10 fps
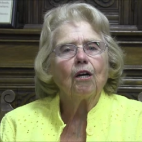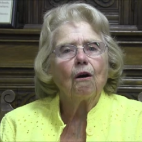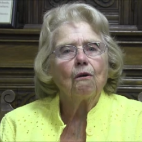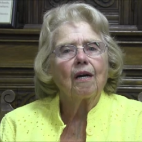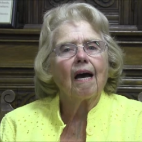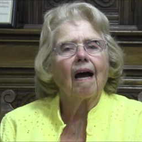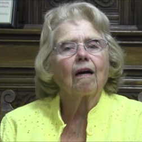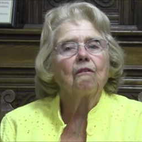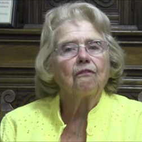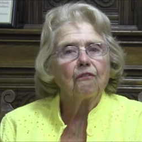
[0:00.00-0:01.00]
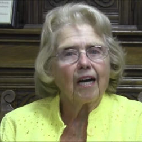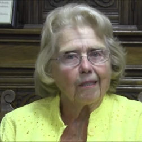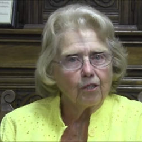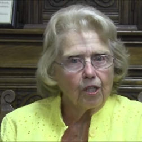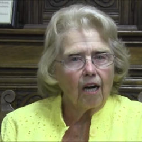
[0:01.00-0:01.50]
Kodak
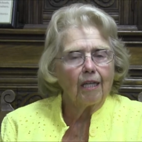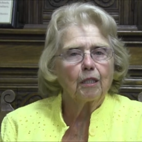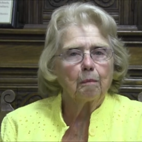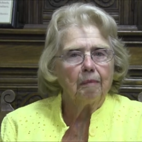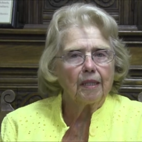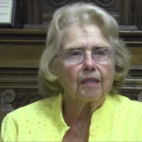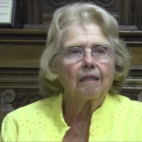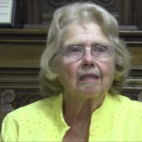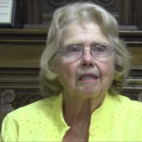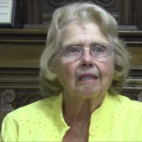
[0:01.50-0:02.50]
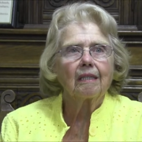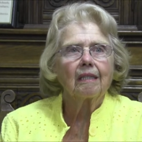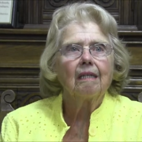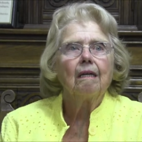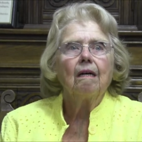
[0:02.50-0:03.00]
franchise
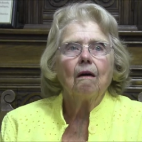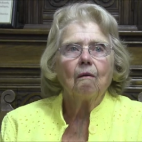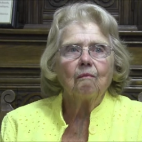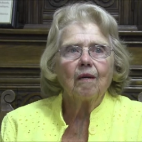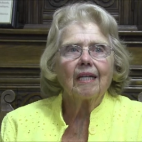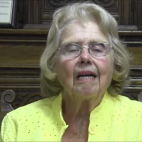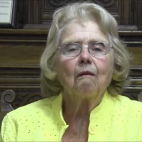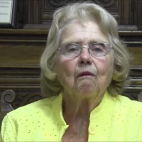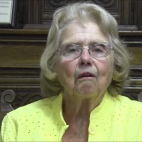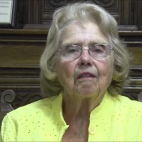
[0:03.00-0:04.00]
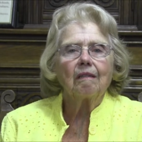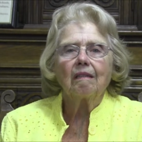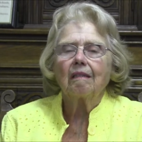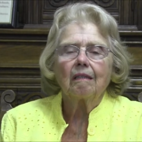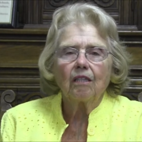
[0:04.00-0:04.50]
businesses. And when they were
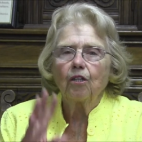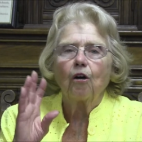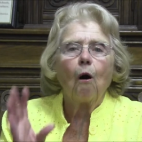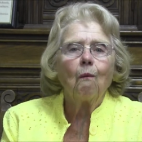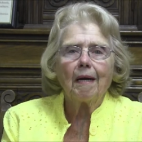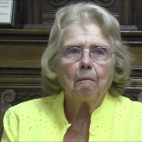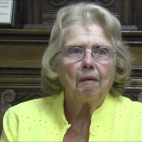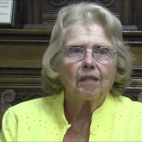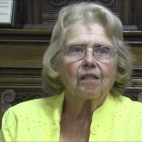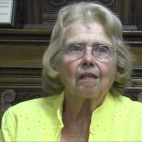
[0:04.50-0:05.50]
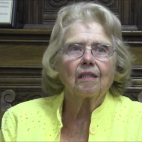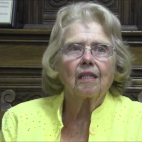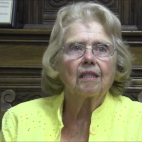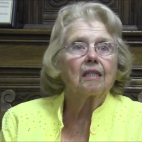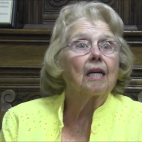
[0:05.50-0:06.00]
going
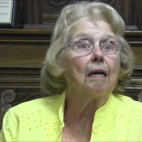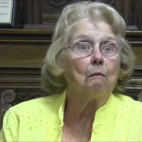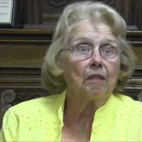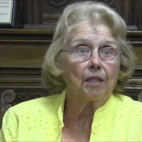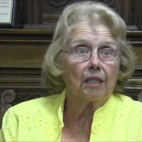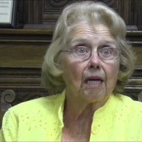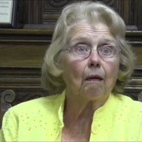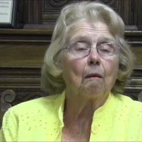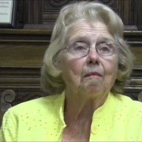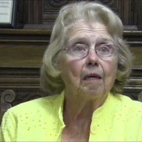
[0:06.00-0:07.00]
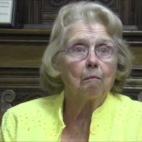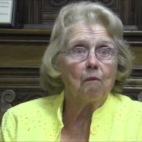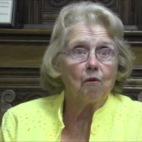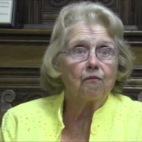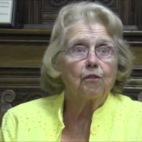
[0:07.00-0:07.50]
businesses, he would sell them and
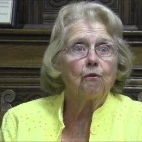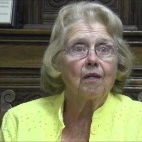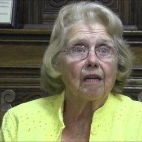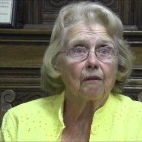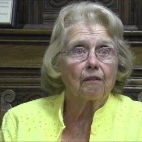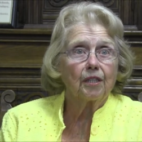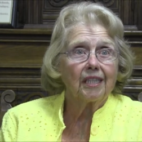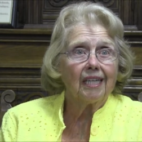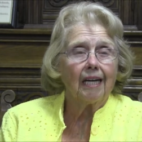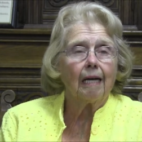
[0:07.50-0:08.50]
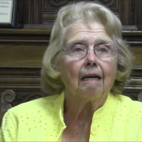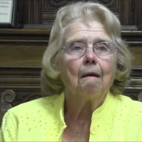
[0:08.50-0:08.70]
move to another city.